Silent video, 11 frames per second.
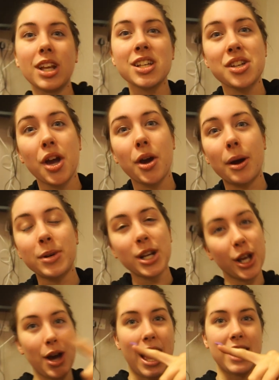So I'm going to
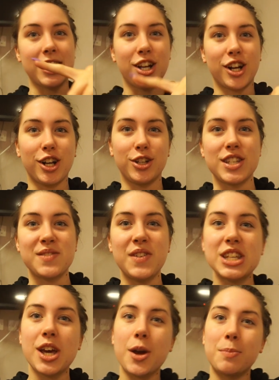go ahead and conclude this
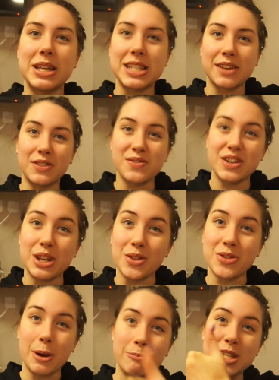video. Please give this video
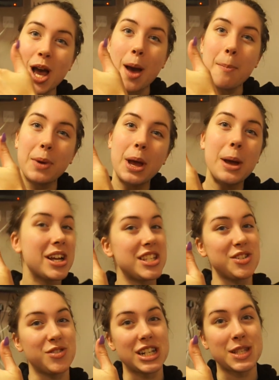a thumbs up, because
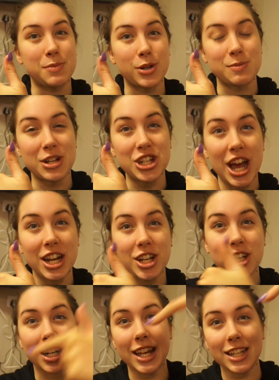it really supports my
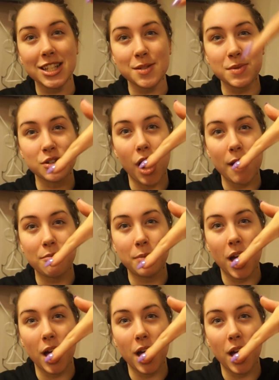channel. Click the subscribe